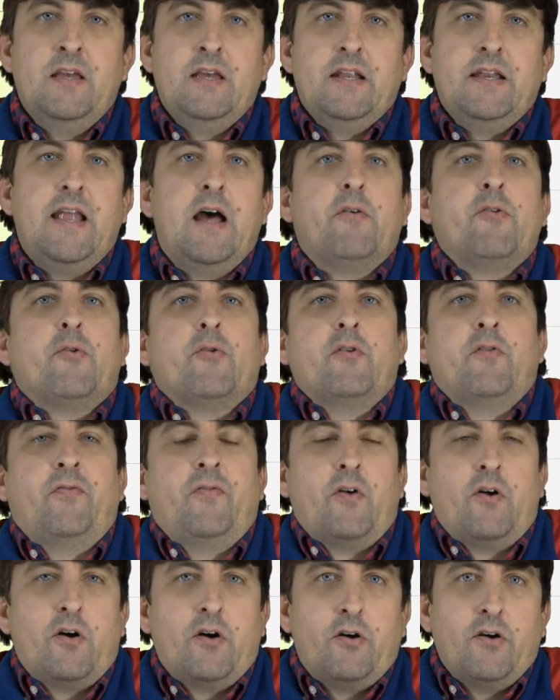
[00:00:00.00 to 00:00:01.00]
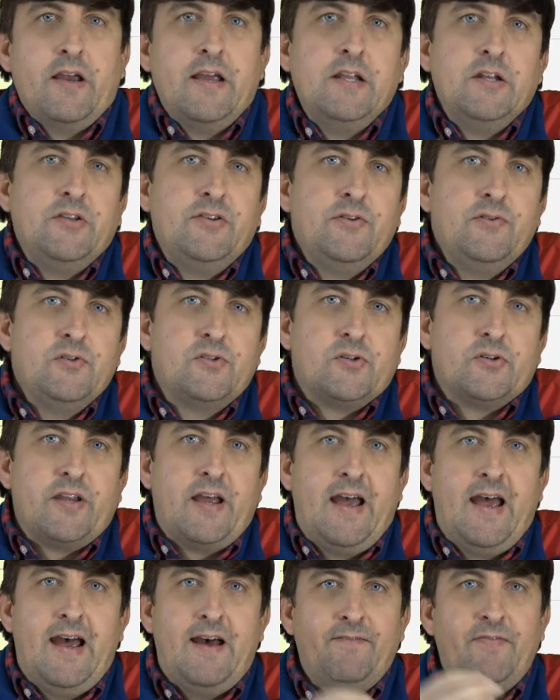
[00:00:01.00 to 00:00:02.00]
Now, in order for our end user to
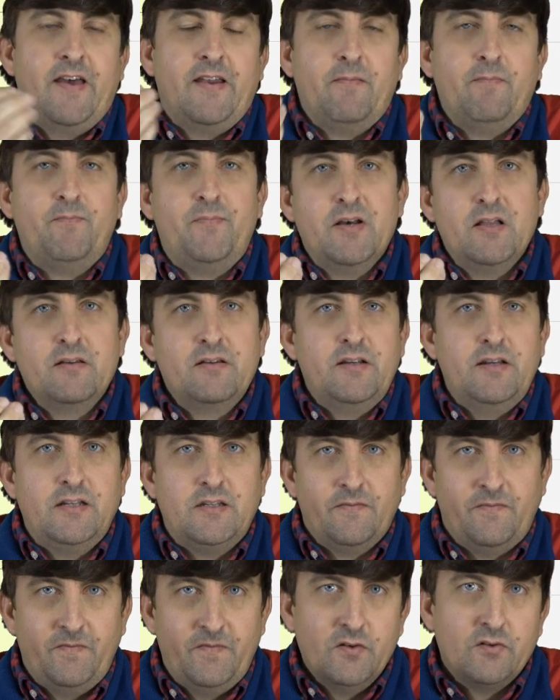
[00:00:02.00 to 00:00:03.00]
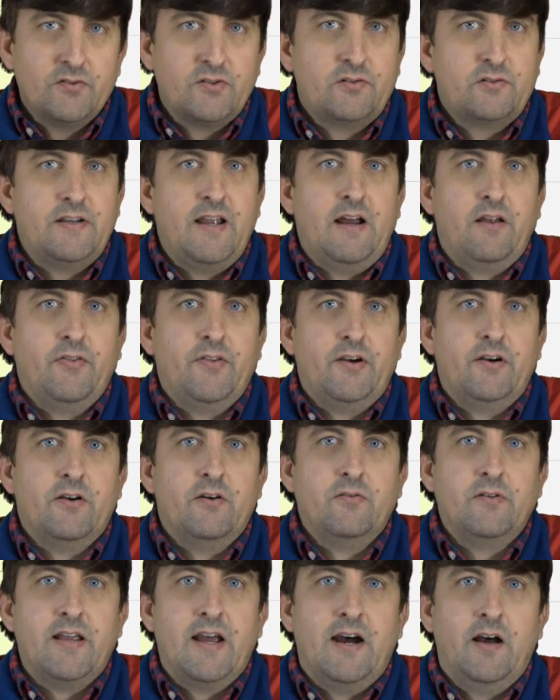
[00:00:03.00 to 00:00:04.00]
have that ability to filter down their
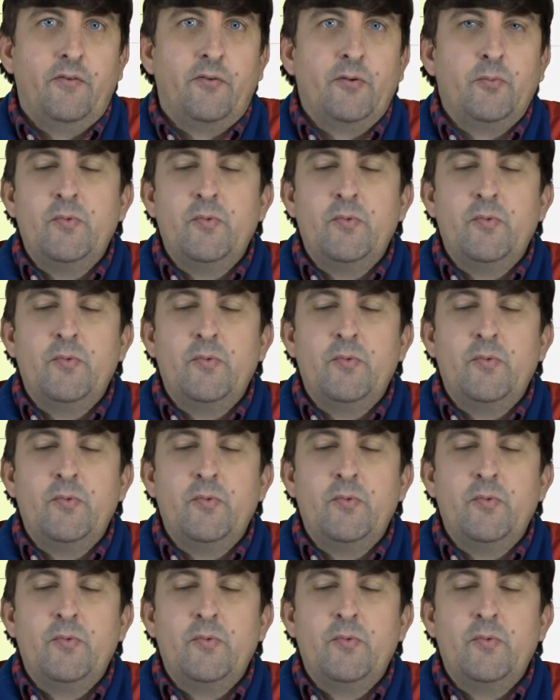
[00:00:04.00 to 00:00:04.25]
own gallery,